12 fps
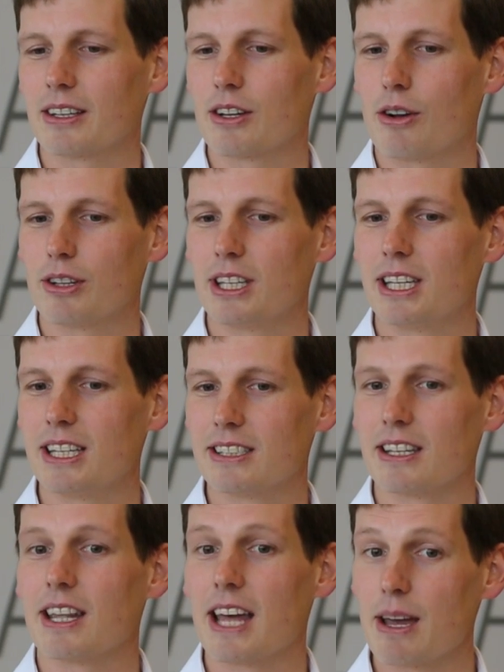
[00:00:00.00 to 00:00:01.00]

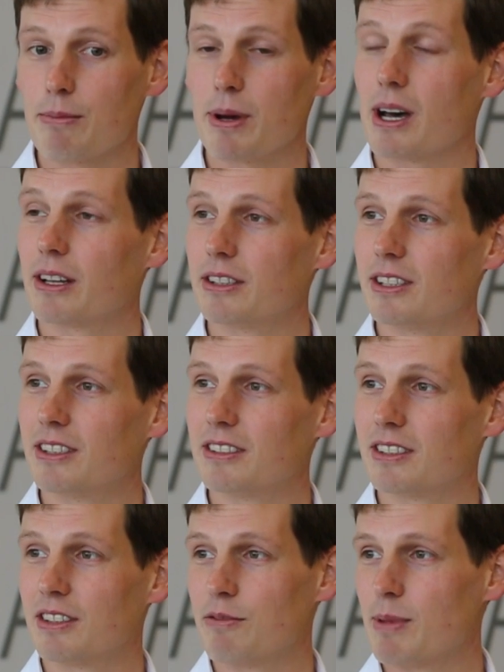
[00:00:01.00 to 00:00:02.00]
colleagues and their
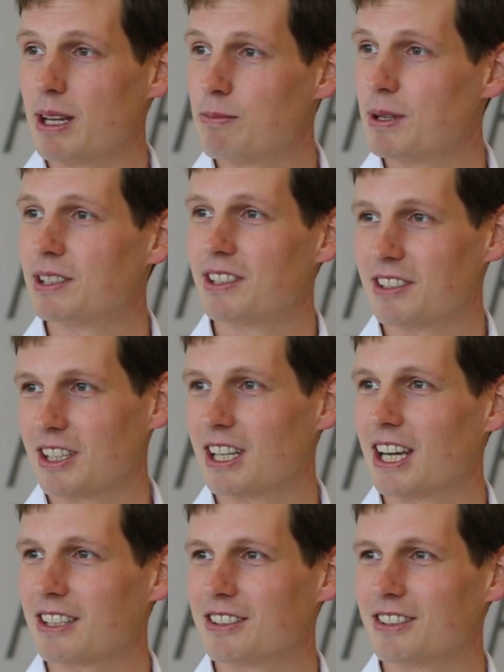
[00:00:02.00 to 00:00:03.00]
partners and have made business
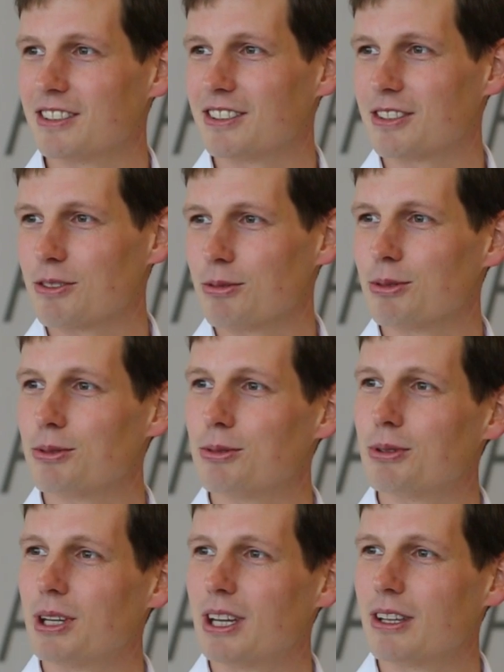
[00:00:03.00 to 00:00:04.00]
connections
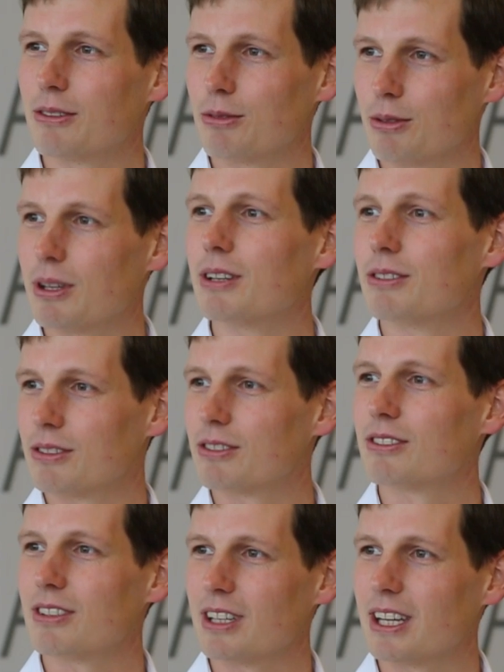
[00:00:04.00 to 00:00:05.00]
through
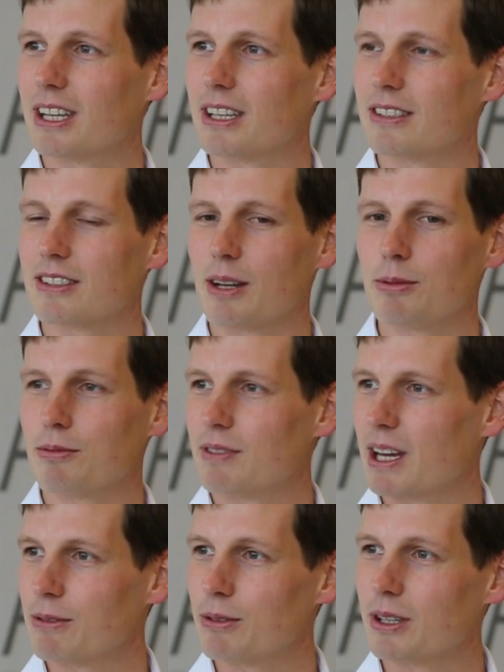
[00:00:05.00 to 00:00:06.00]
those type of
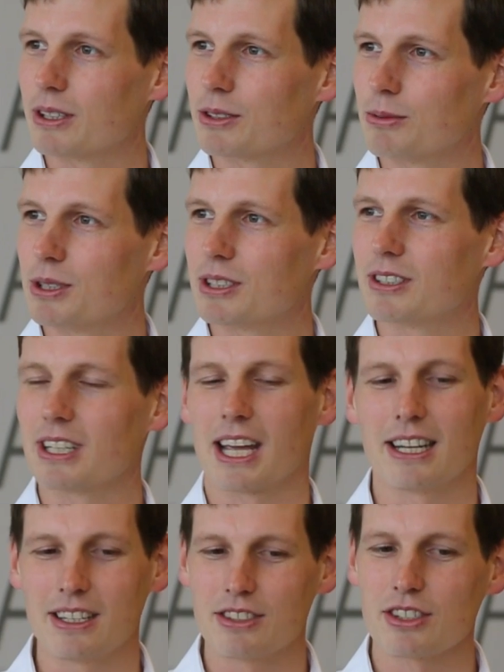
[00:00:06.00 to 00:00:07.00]
networks, which
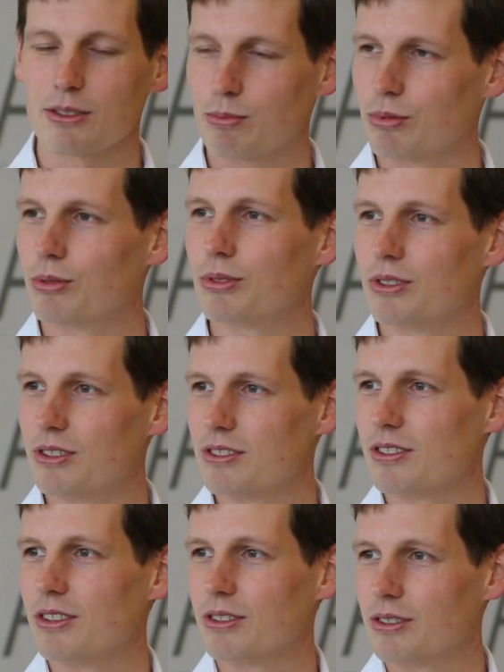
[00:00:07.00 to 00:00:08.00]
again it just
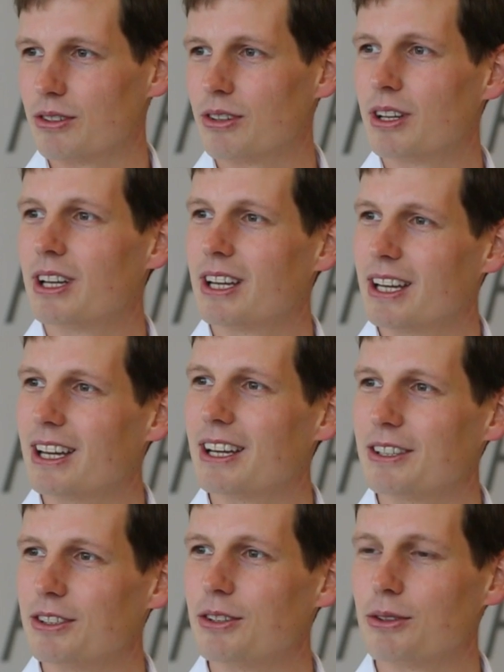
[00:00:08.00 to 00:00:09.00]
broadens
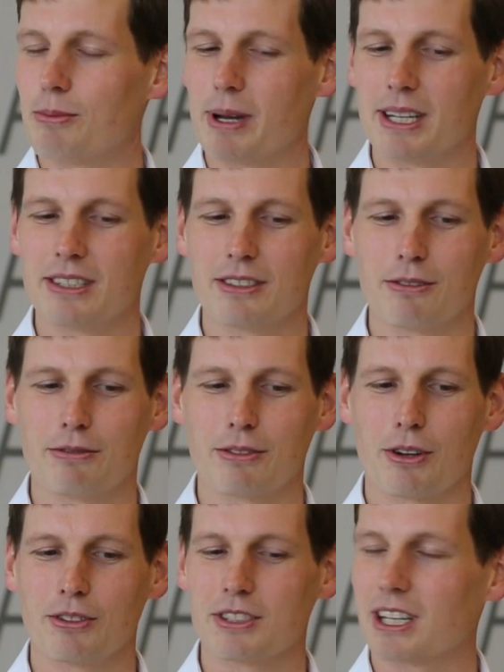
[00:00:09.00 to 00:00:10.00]
your base of
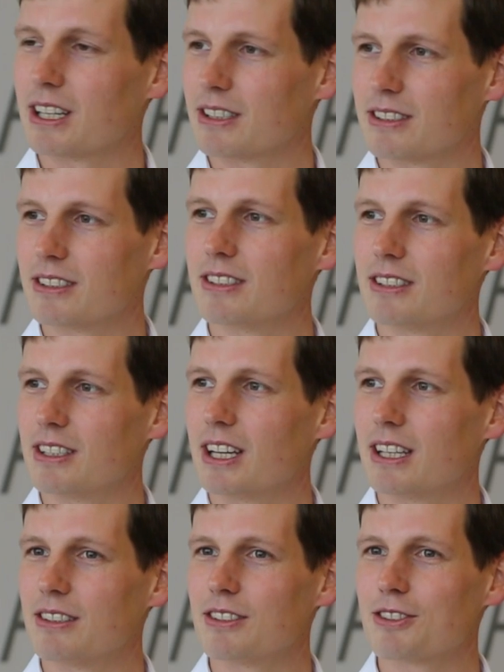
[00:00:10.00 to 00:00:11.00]
contacts
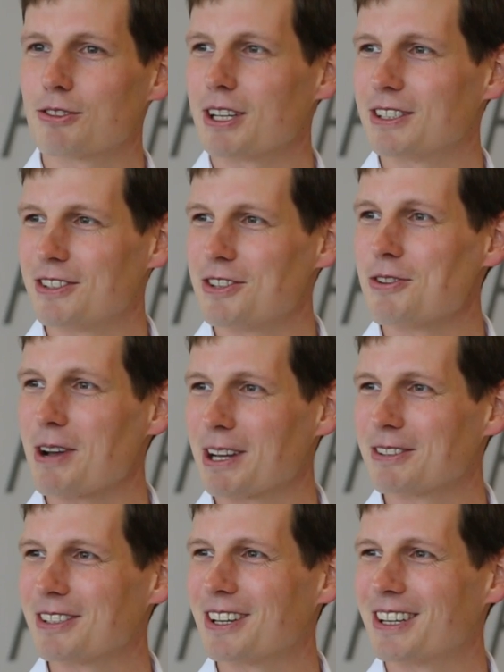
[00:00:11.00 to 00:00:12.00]
and stretches you
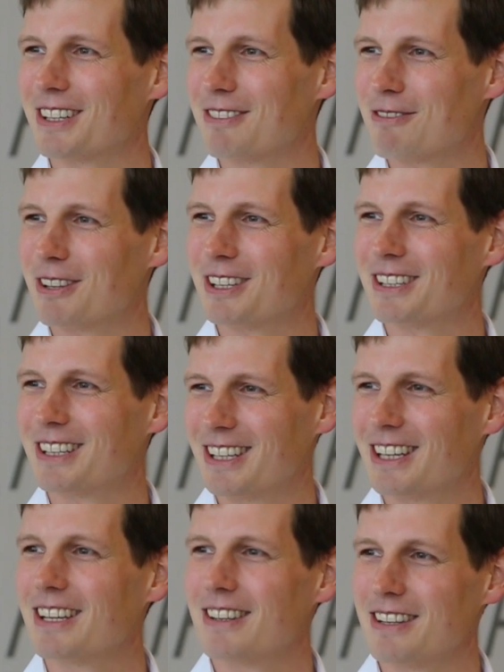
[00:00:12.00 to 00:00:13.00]
outside of
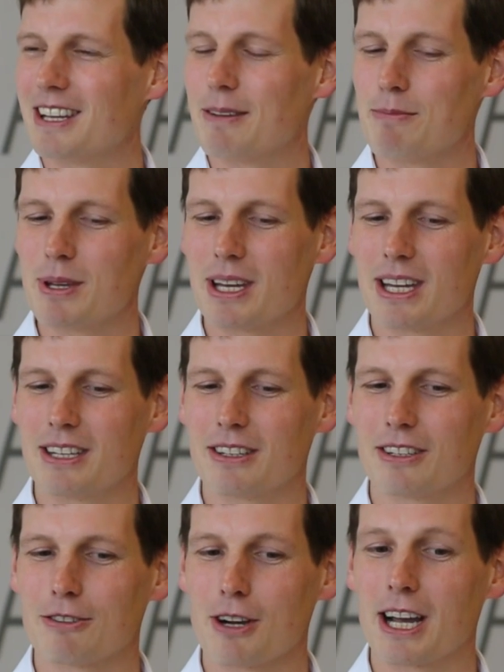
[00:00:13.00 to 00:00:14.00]
the MBA
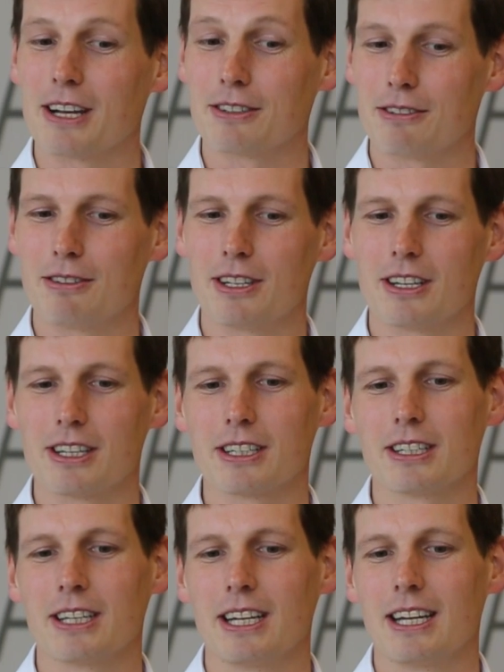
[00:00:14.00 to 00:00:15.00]
crowd, if you like.